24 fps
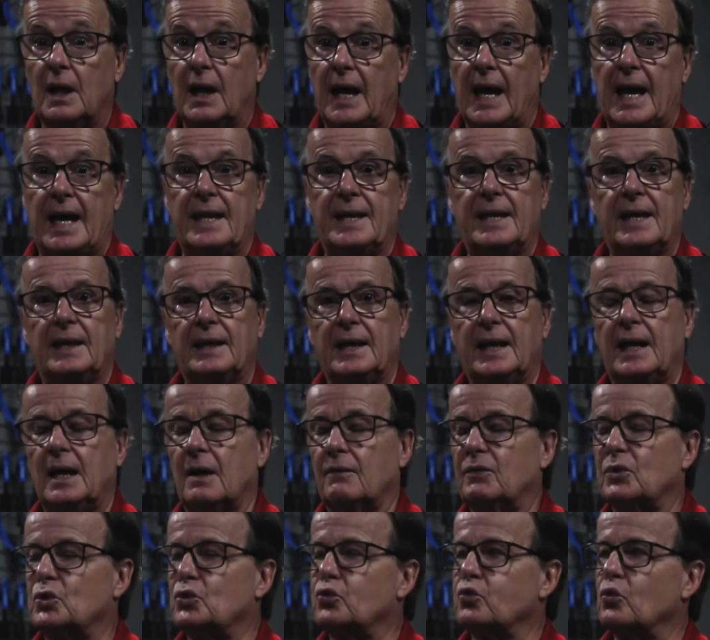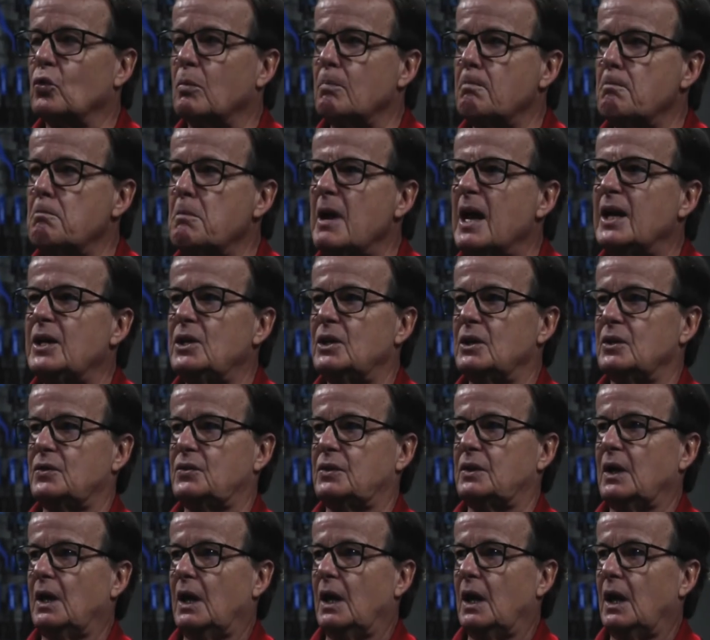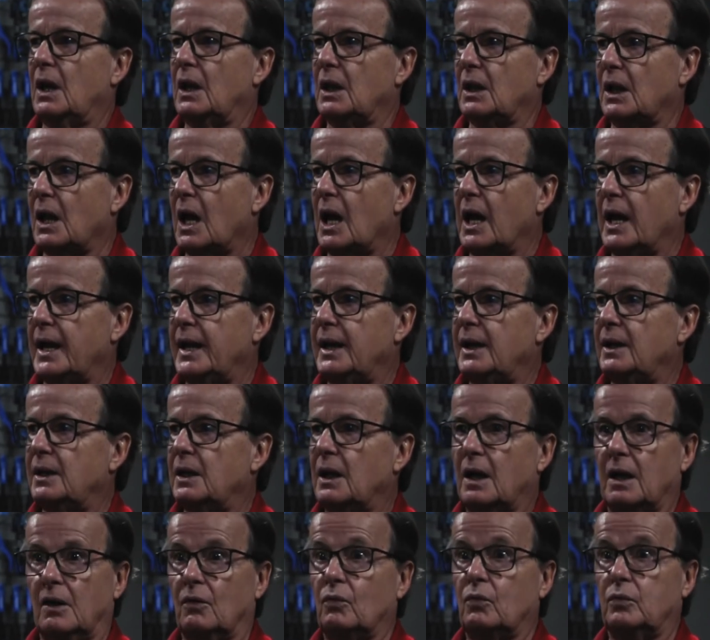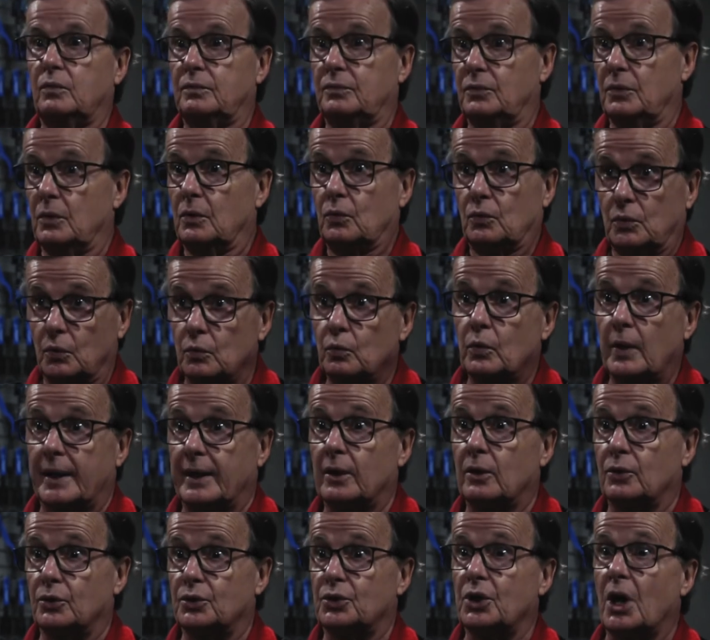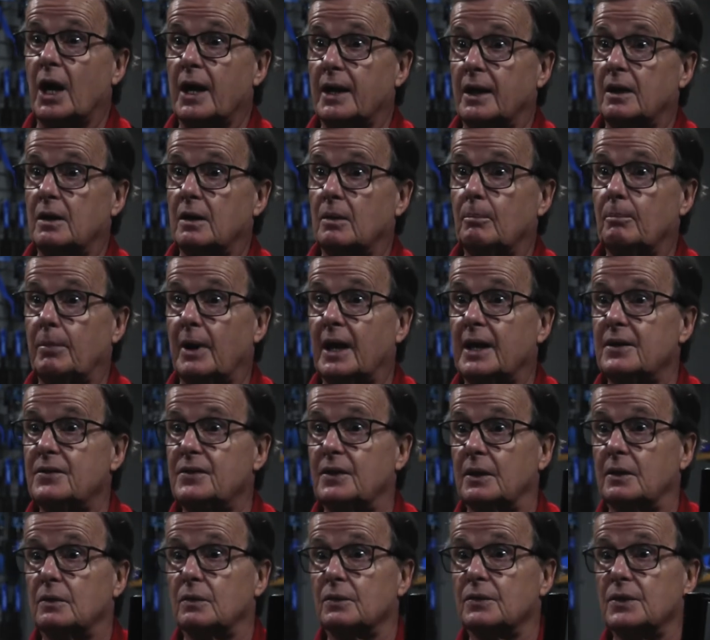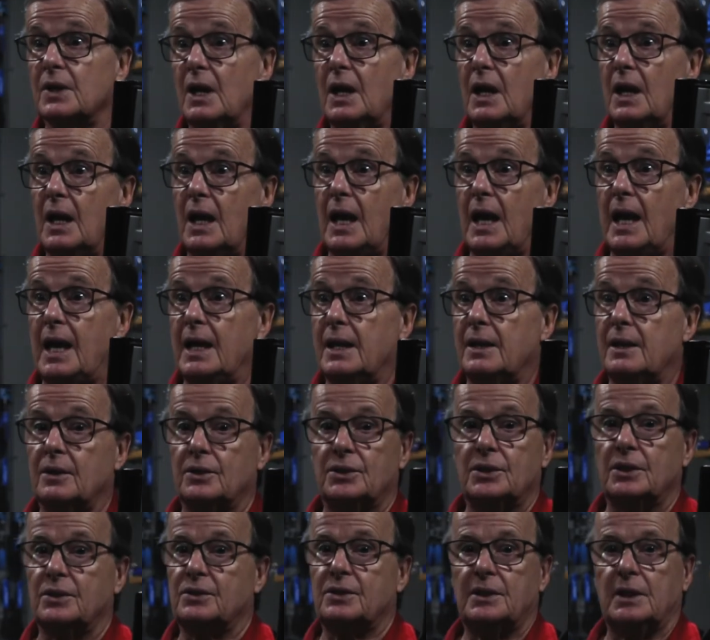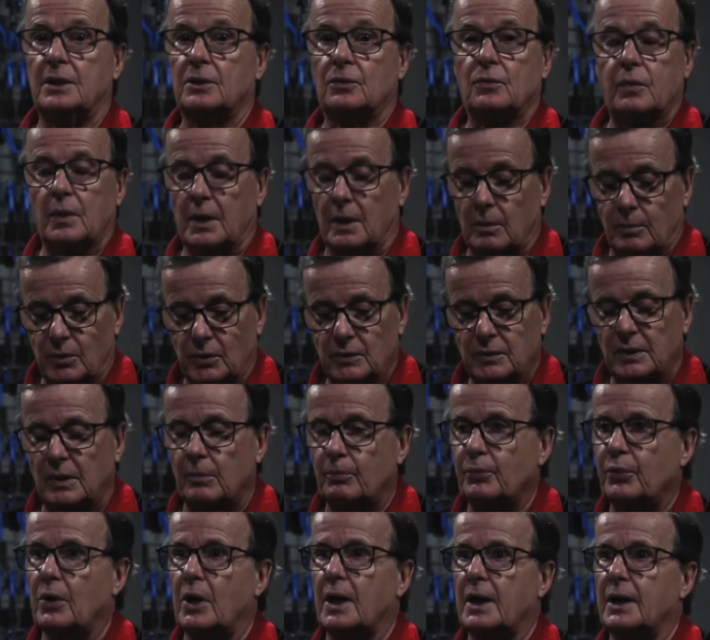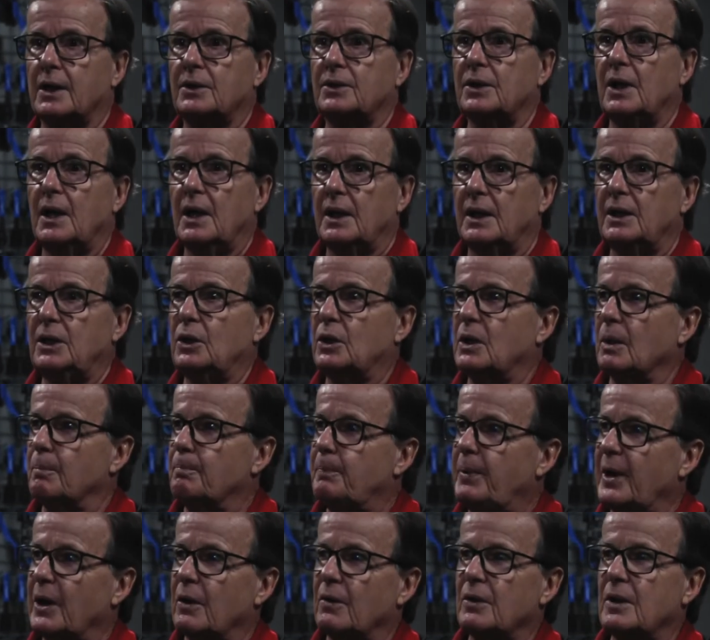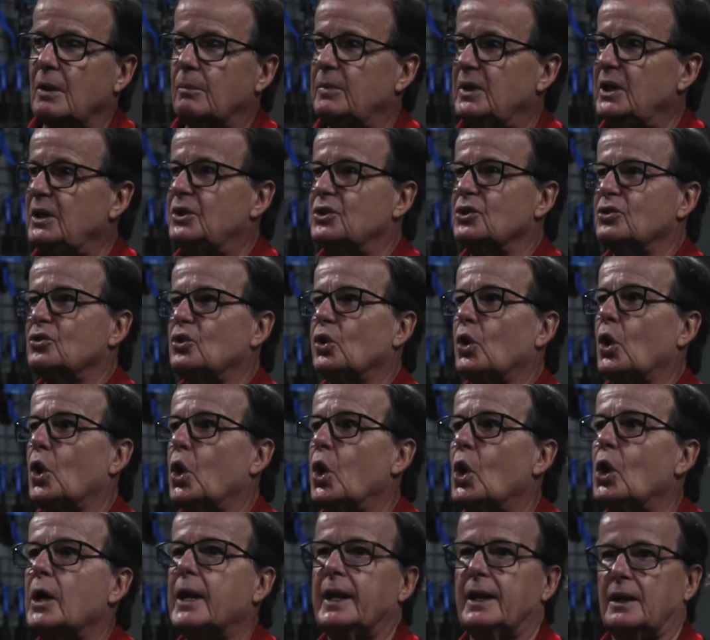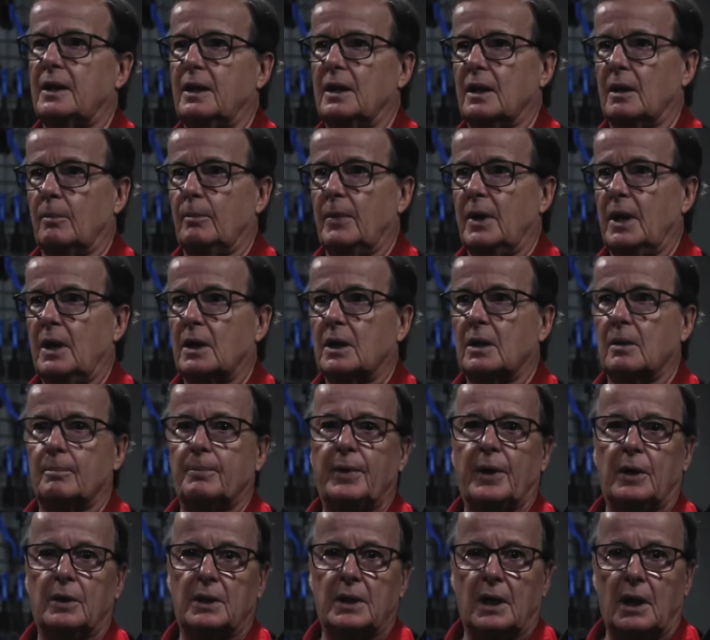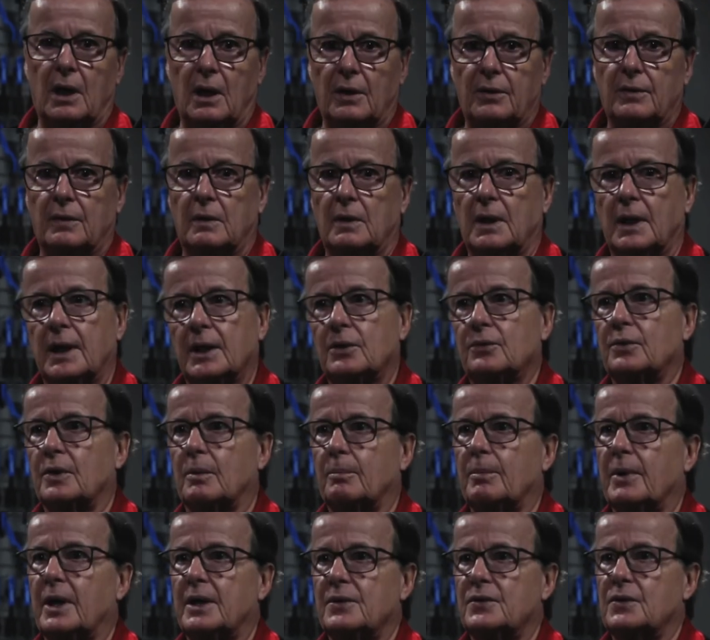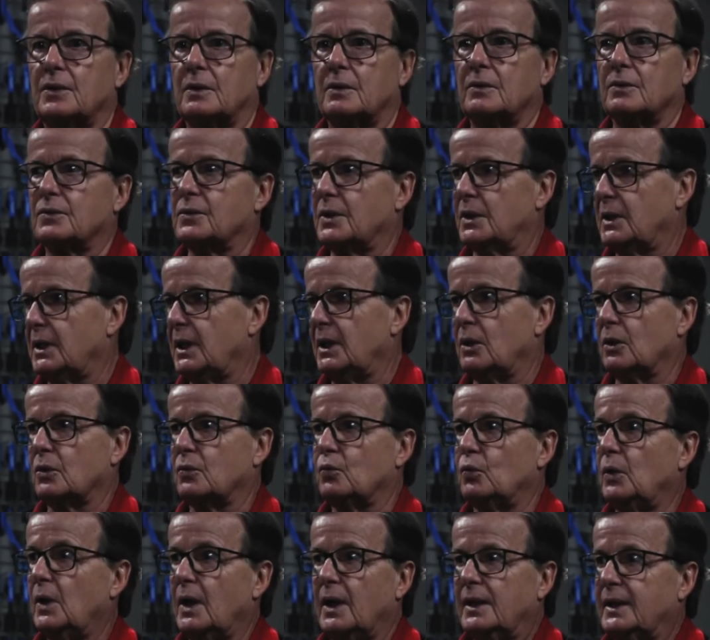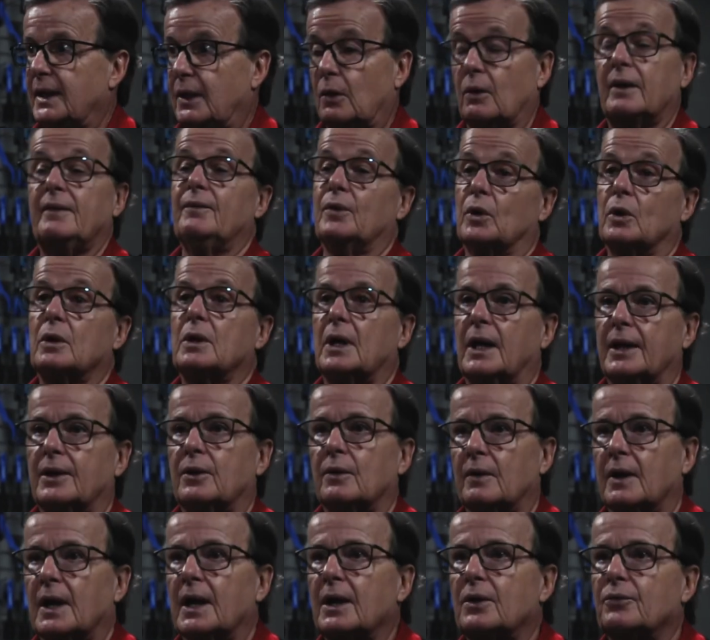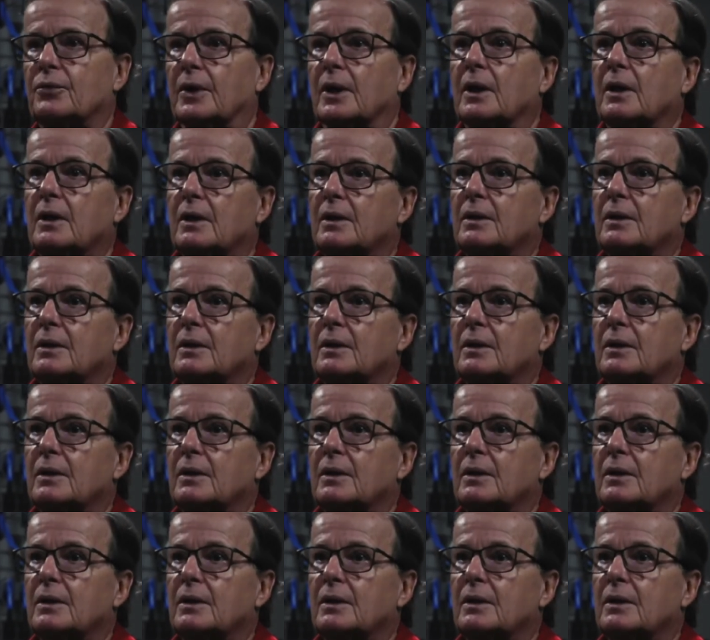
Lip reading: and then they have a tremendous line of regular Giant bicycles. And they're just incredible. The product, you compare them, you just look at them compared to other electric bicycles, and they don't even look like they're electric